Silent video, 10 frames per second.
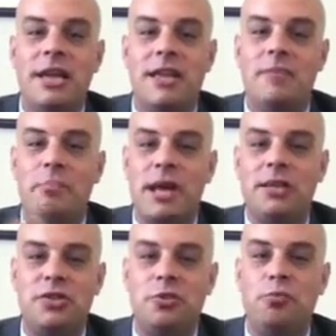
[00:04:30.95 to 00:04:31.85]
is
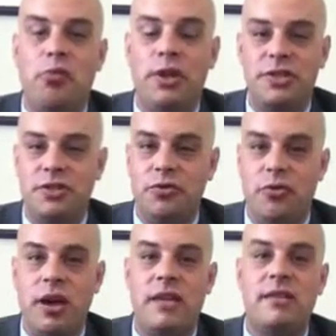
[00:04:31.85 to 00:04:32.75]
meant to point to
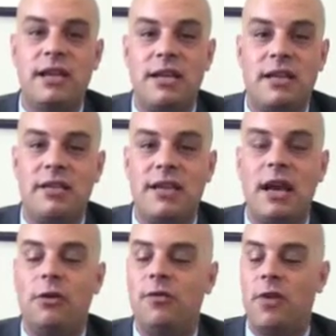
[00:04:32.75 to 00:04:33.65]
Christ and his
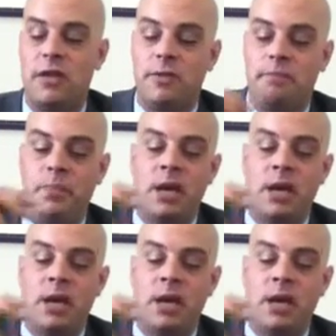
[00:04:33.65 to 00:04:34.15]
sacrifice.